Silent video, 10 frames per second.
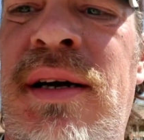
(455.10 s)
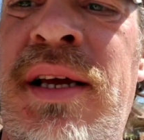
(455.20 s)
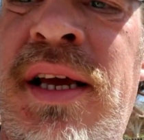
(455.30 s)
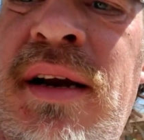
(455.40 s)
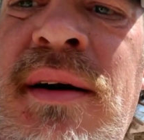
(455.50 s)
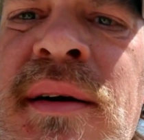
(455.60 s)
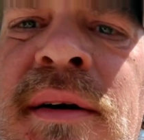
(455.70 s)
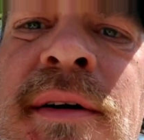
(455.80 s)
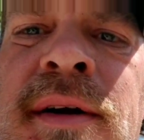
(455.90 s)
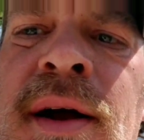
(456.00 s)
a year,
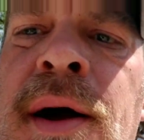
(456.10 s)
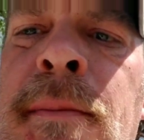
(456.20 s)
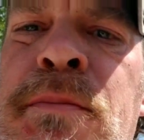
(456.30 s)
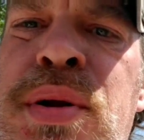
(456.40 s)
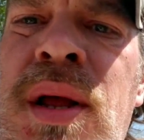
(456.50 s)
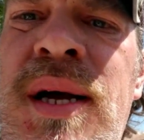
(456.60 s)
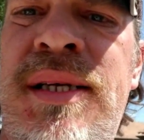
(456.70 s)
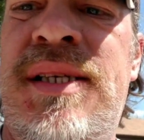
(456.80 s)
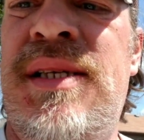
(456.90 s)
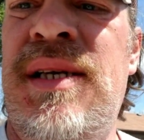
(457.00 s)

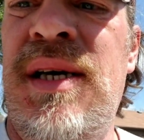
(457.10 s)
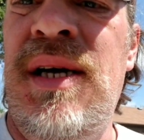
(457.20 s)
plus